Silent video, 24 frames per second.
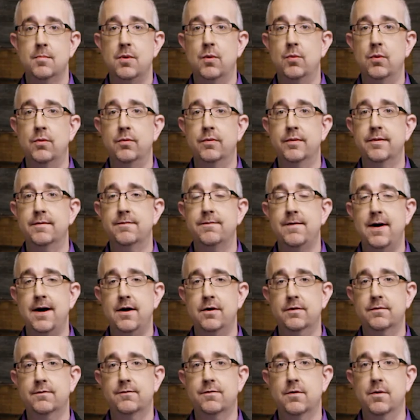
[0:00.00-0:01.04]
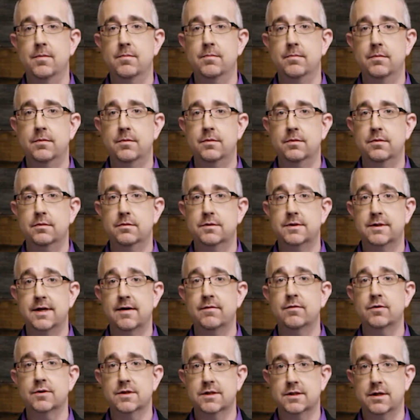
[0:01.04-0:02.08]
But what we found from
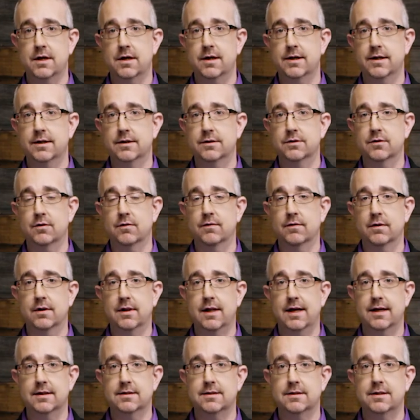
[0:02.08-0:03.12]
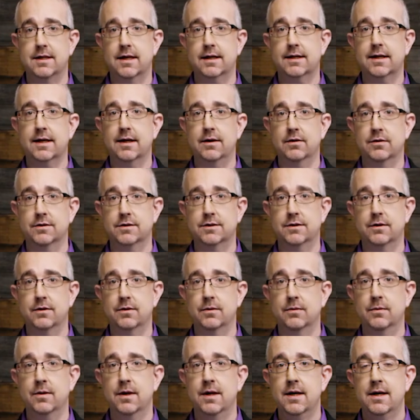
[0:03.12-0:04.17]
several studies over the last decade or
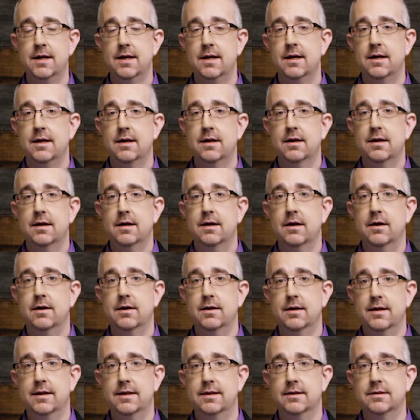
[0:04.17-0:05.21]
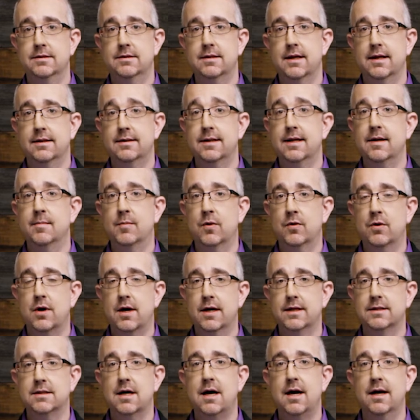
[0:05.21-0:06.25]
so is that the MRI
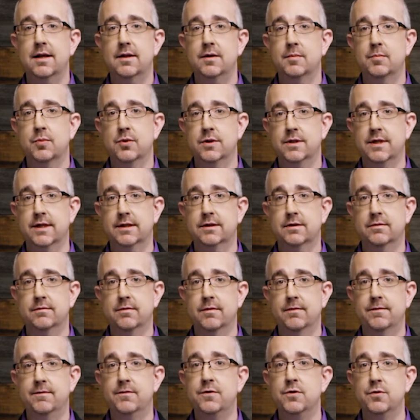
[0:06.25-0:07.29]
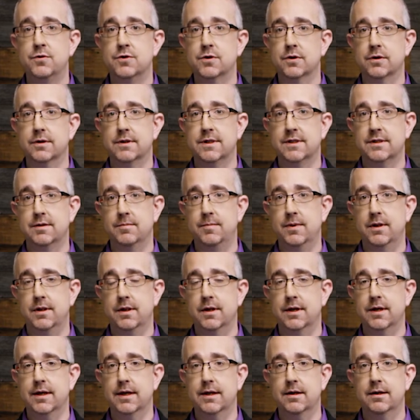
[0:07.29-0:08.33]
is highly predictive of future
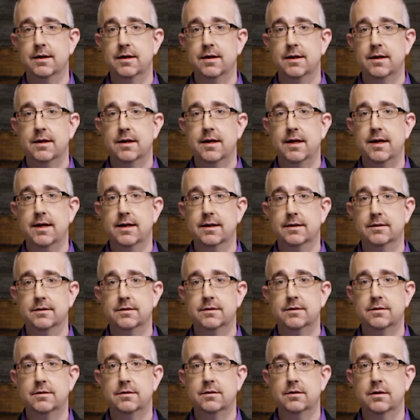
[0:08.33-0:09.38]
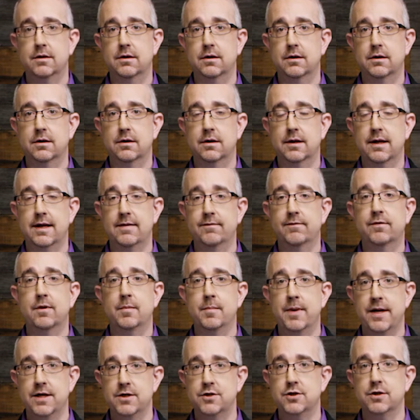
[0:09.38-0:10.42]
disability and
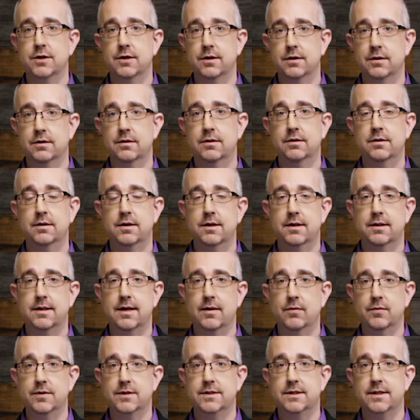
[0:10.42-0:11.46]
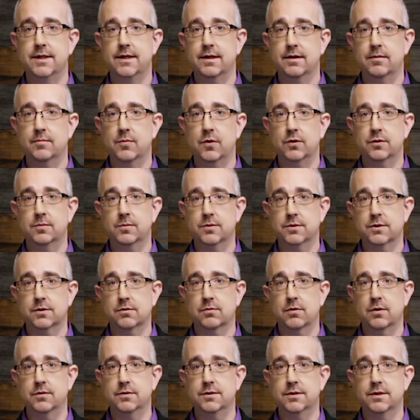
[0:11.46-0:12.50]
inflammation that we see in multiple
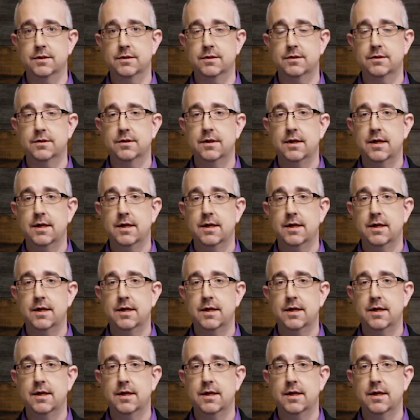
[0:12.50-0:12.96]
sclerosis.